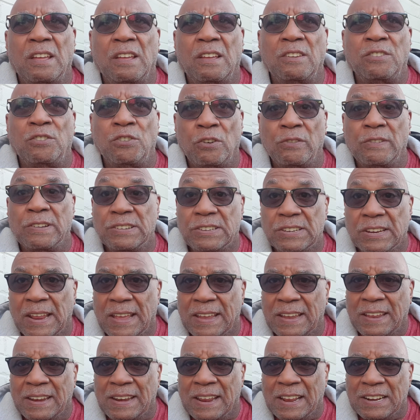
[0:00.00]
your
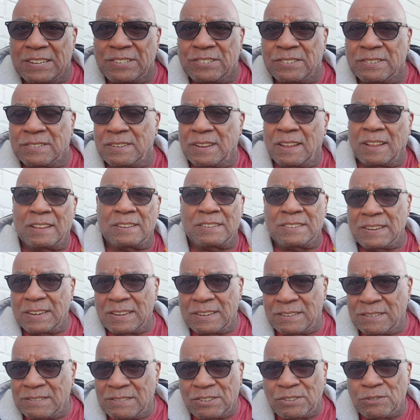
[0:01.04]
internet connection. It's
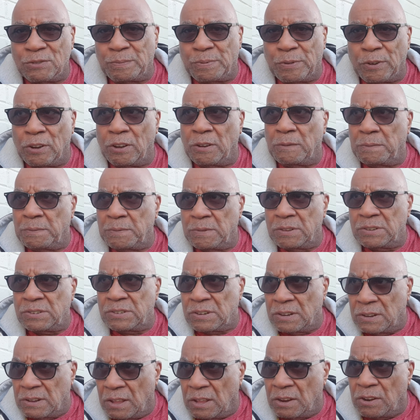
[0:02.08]
superb. There's
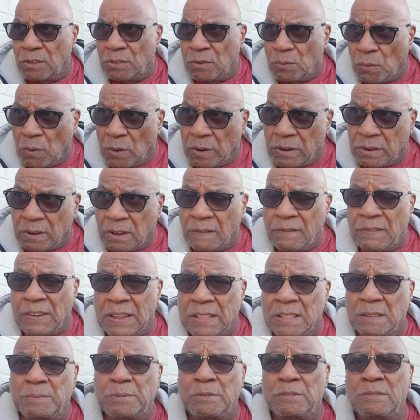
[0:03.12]
another one
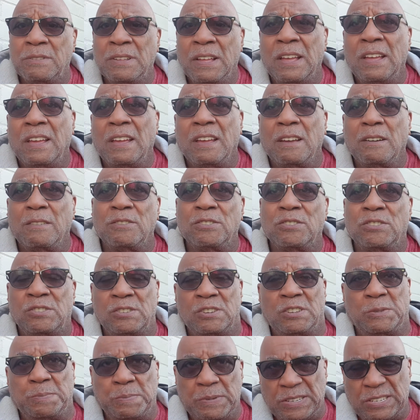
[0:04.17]
available
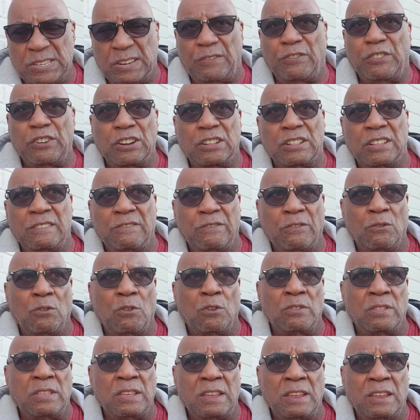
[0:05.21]
specifically
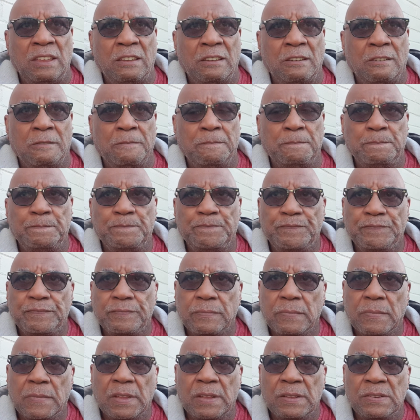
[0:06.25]
for the
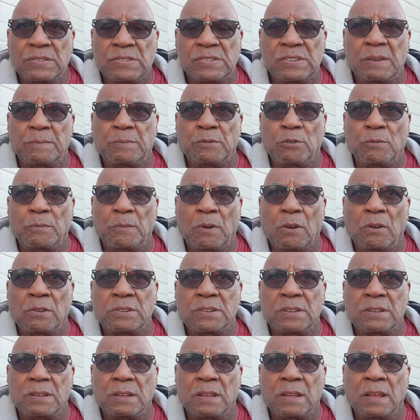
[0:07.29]
Zibo
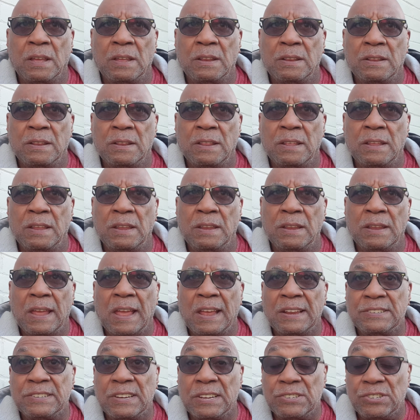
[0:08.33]
mod and the
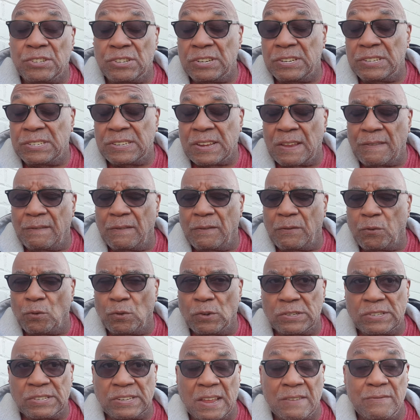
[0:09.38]
SSG
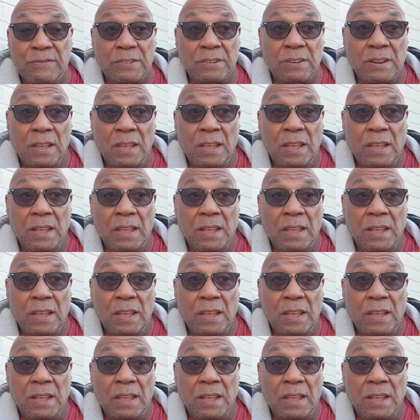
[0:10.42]
747,